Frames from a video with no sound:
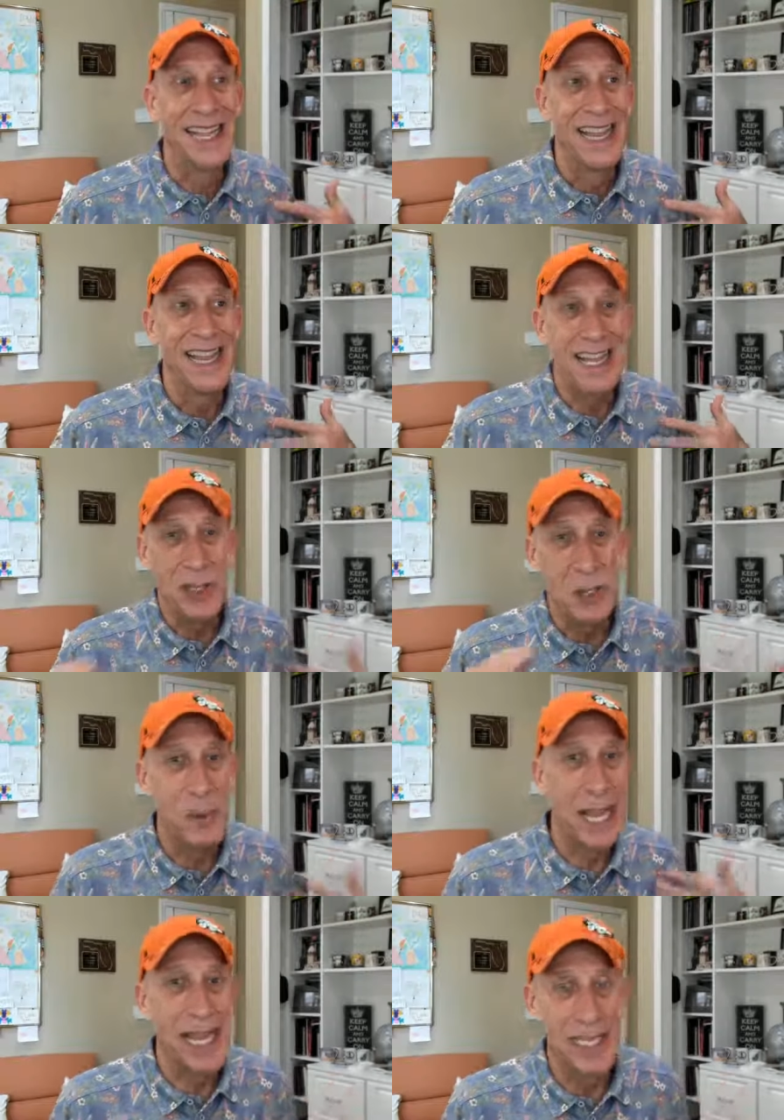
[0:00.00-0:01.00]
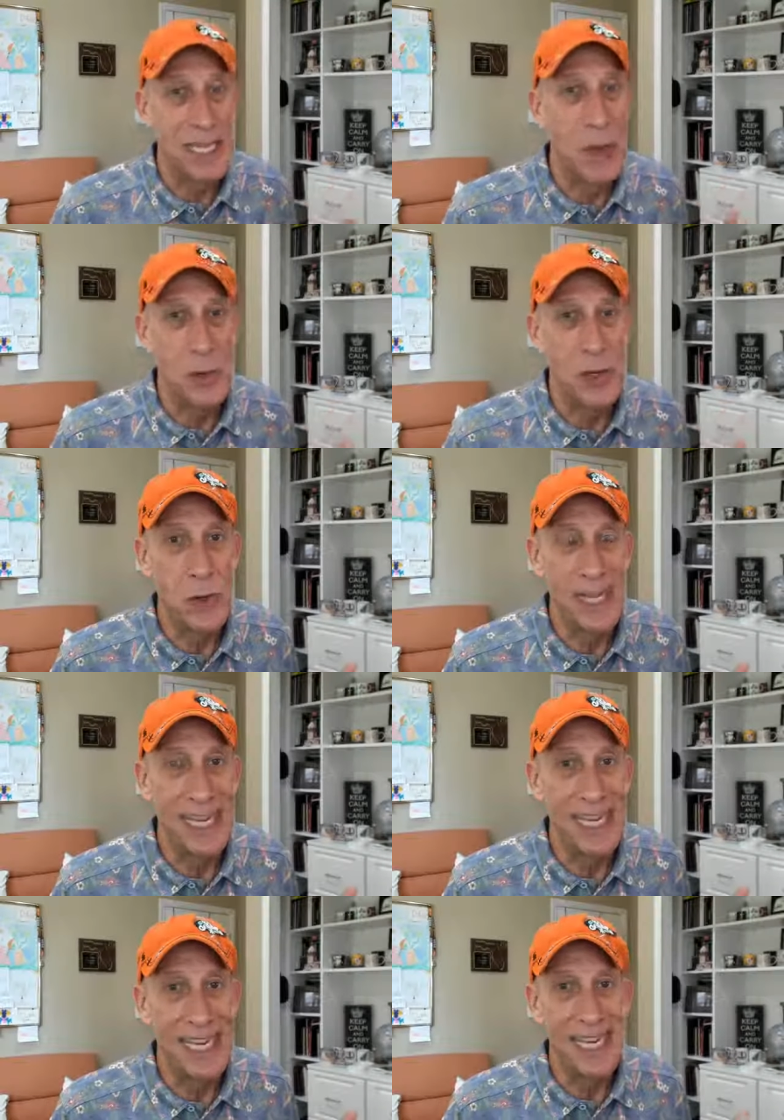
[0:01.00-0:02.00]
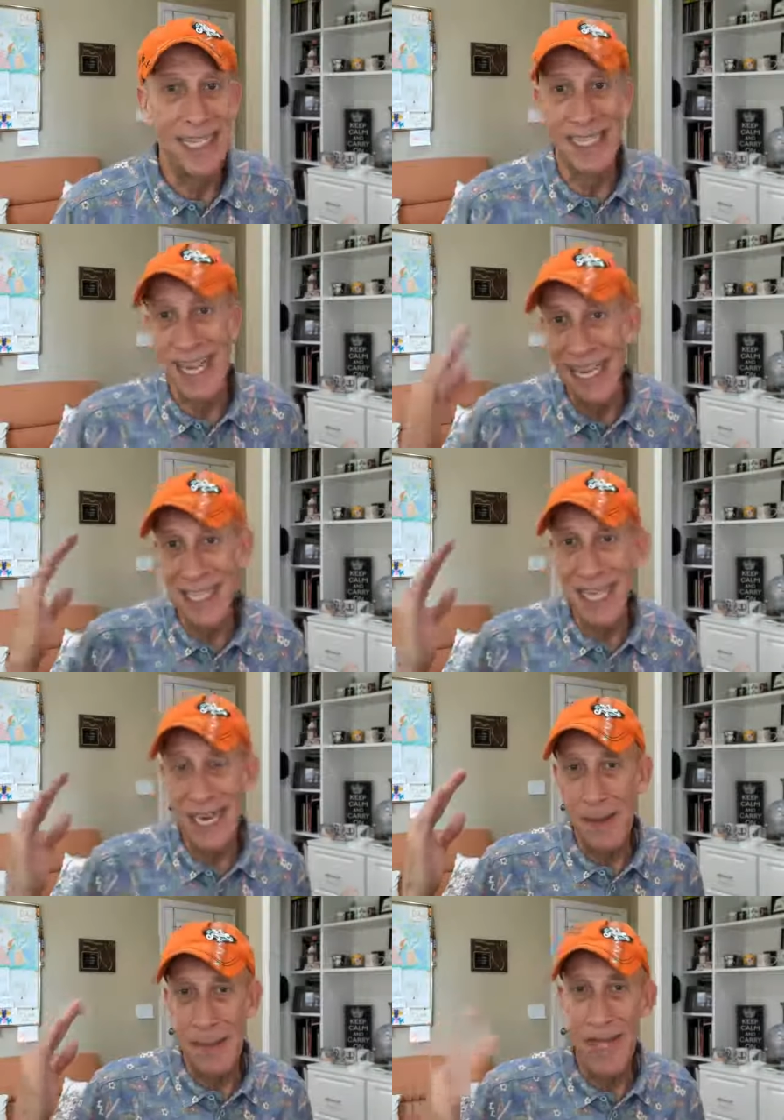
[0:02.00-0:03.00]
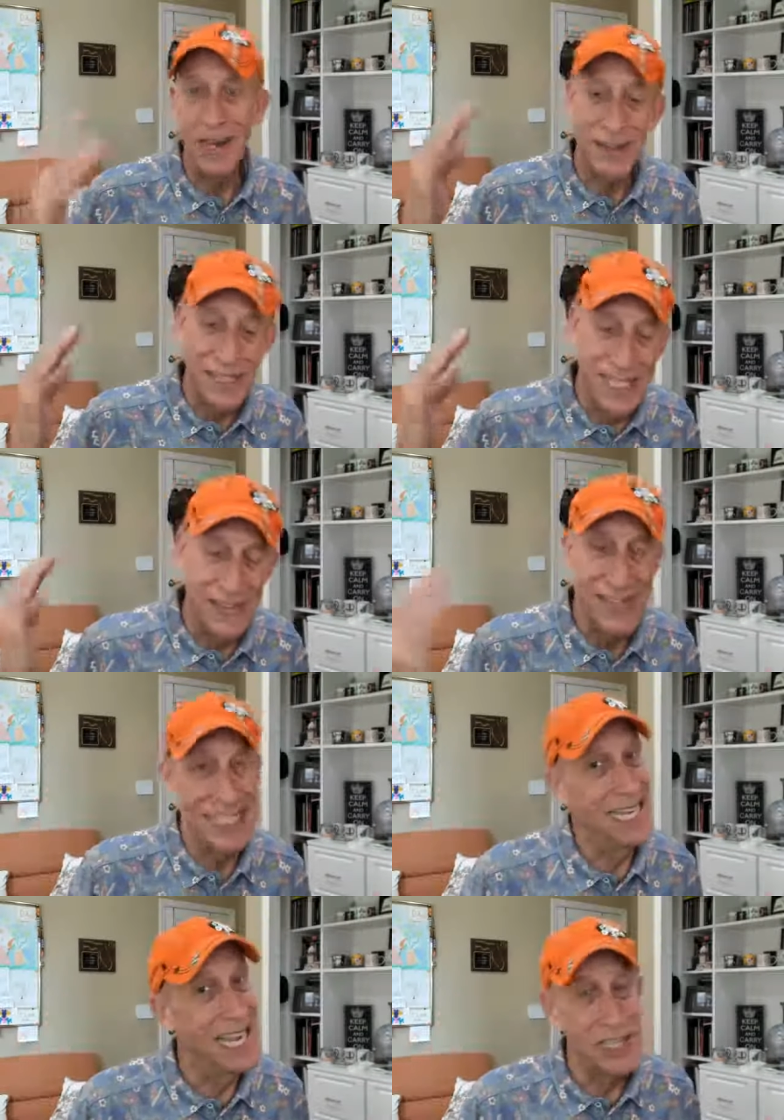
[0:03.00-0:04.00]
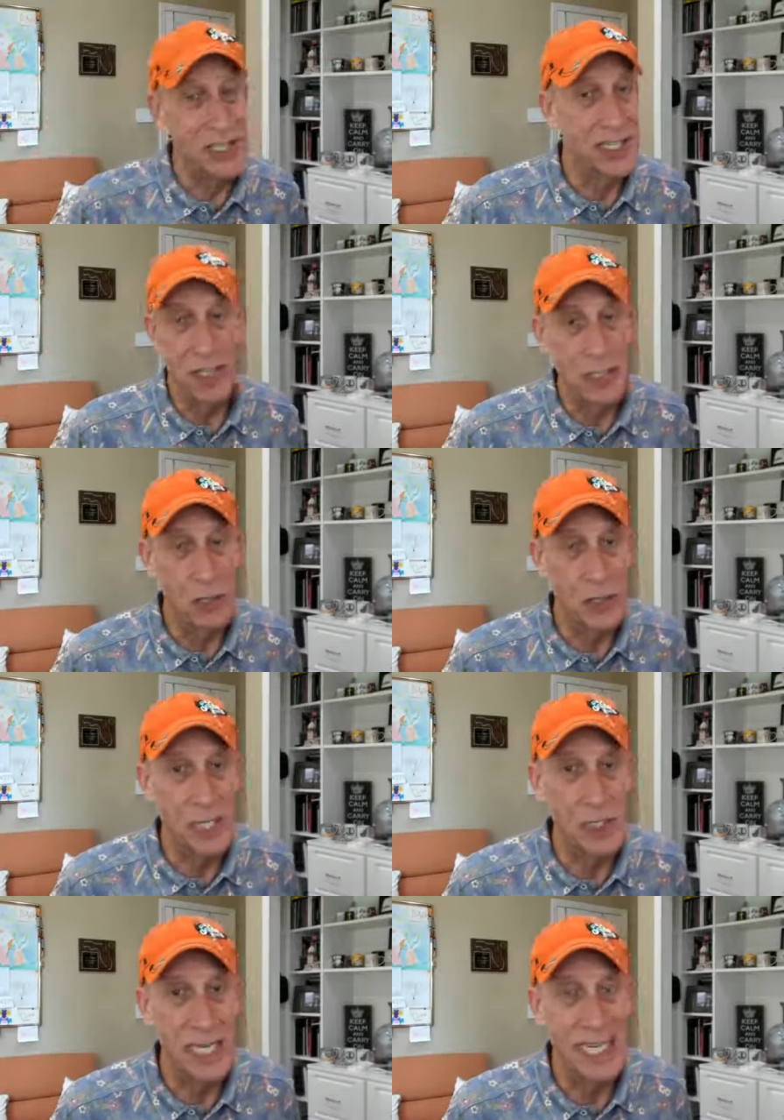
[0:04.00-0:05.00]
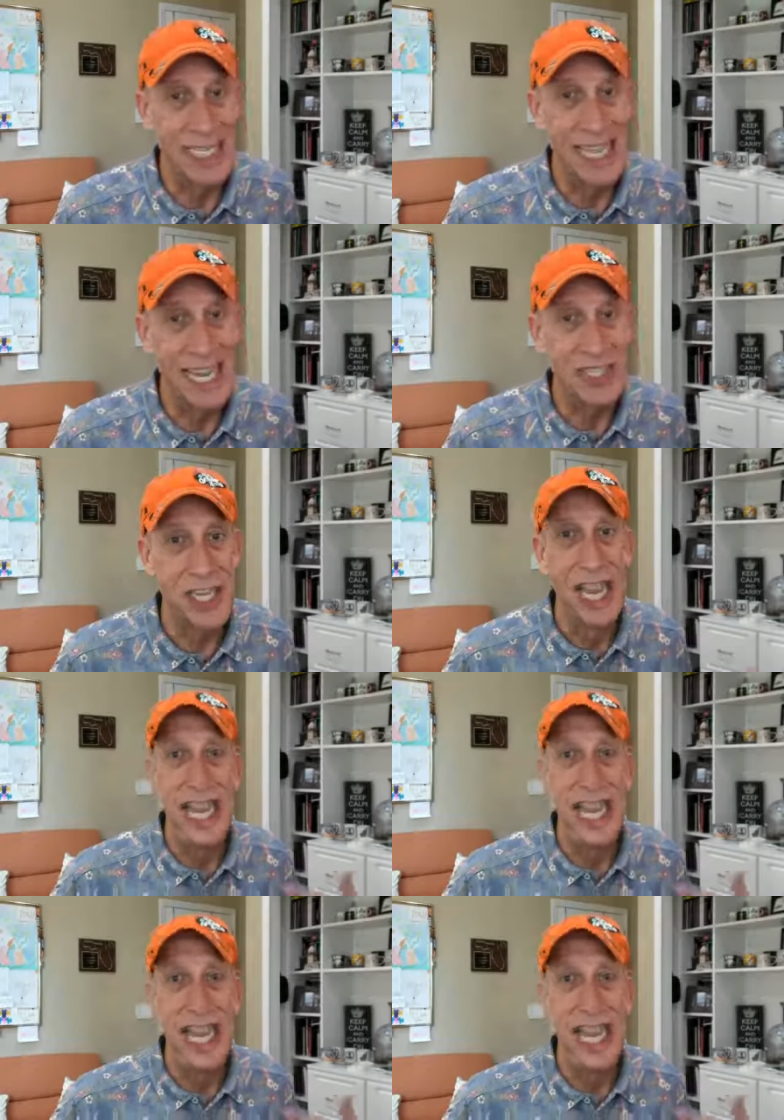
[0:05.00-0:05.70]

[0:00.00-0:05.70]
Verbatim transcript: the interplay is not what you think it is. God's not up there giving tests. There's no such thing as tests.